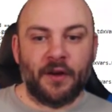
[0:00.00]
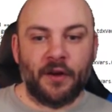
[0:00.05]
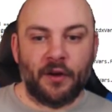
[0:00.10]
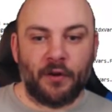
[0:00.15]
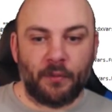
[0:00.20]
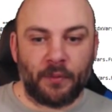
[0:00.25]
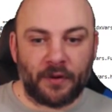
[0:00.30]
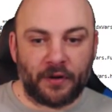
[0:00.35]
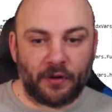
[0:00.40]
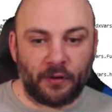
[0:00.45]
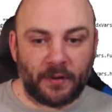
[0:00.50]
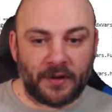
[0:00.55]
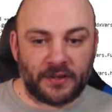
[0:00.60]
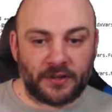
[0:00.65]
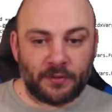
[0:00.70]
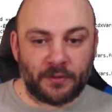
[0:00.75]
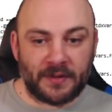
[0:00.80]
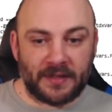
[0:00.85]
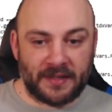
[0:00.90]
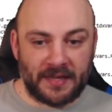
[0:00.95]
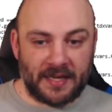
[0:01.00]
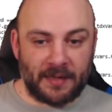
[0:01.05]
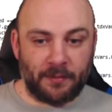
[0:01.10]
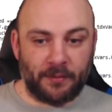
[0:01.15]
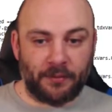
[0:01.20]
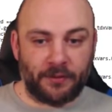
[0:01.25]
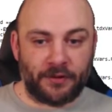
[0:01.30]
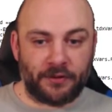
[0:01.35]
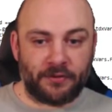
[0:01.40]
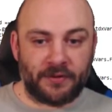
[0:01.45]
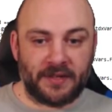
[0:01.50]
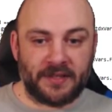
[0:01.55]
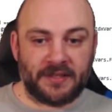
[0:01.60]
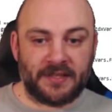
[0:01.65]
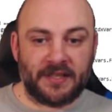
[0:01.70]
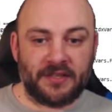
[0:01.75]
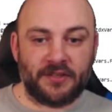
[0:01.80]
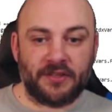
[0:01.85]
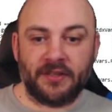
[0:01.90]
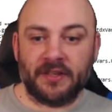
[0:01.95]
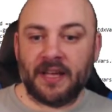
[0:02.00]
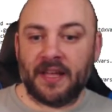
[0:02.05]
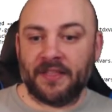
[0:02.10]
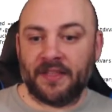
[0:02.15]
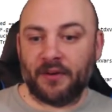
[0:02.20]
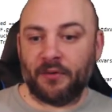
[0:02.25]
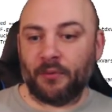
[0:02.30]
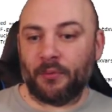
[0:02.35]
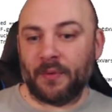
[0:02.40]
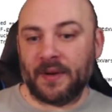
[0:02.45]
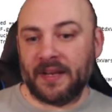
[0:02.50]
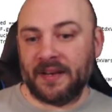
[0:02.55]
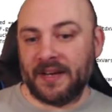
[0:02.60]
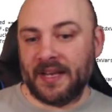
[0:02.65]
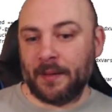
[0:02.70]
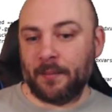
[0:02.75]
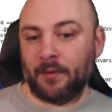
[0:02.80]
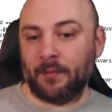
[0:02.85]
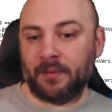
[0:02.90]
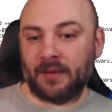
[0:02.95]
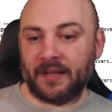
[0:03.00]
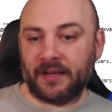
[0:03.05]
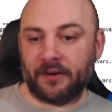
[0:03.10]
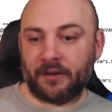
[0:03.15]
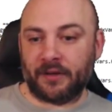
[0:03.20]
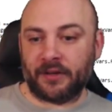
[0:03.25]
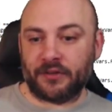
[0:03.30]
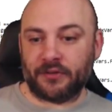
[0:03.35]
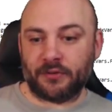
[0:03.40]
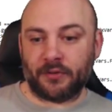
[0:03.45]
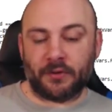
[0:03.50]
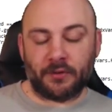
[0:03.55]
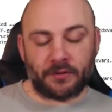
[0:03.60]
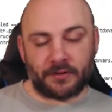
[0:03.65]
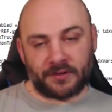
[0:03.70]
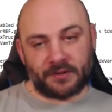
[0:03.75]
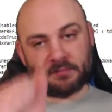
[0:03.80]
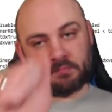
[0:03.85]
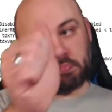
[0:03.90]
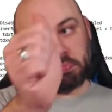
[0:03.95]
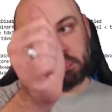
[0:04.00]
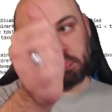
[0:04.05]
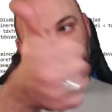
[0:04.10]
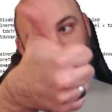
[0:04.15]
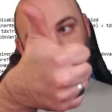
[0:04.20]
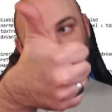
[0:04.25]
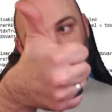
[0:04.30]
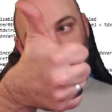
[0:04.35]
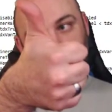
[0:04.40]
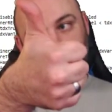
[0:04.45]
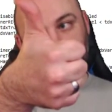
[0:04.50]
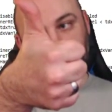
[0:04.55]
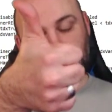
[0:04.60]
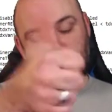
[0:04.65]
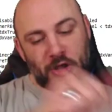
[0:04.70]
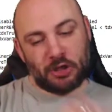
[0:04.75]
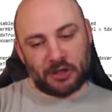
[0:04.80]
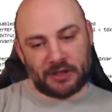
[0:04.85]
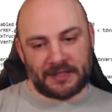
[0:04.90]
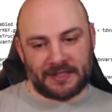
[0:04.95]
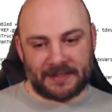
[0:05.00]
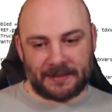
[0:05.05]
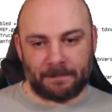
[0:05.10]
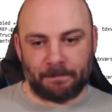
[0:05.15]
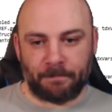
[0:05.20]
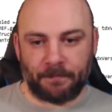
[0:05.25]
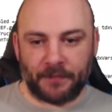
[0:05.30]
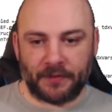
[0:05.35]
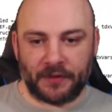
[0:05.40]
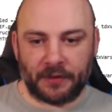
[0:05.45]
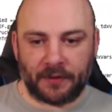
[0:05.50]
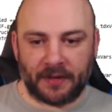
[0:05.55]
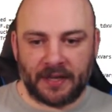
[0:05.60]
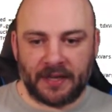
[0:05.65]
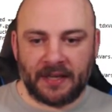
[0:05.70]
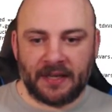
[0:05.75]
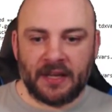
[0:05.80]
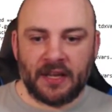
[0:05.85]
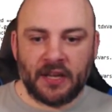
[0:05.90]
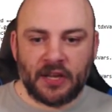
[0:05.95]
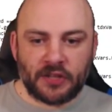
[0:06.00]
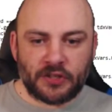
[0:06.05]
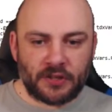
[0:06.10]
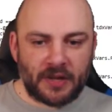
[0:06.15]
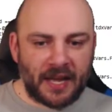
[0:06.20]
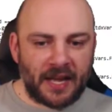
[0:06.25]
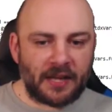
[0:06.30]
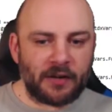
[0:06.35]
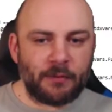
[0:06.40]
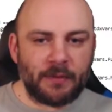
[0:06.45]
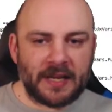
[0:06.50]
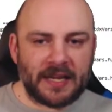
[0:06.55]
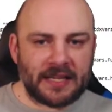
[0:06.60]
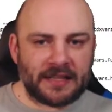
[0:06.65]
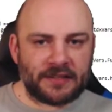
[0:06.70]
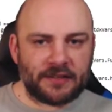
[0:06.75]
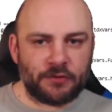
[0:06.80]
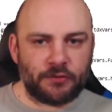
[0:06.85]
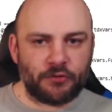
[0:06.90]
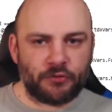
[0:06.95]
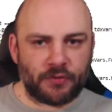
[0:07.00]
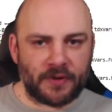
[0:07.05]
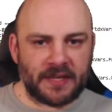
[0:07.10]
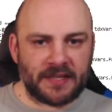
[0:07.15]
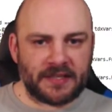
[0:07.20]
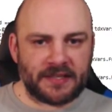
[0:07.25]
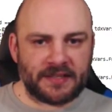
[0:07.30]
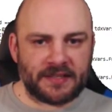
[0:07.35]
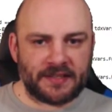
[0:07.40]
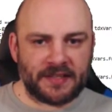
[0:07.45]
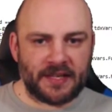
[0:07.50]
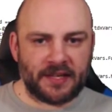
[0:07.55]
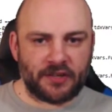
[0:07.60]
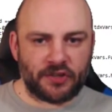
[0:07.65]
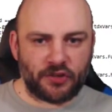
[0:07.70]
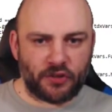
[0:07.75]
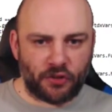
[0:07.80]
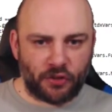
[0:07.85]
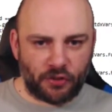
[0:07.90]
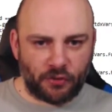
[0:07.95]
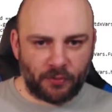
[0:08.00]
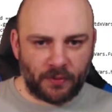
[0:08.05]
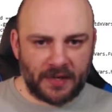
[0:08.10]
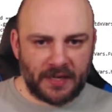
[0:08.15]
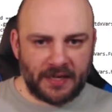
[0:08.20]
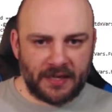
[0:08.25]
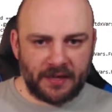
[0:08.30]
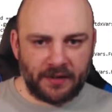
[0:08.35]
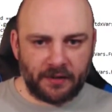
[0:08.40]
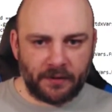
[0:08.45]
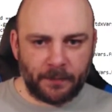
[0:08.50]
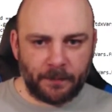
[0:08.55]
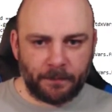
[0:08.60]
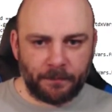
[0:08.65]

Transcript: we're going to enable the train station and then re-enable player controls. Awesome. Okay, so how do we get to transit stage 3 here?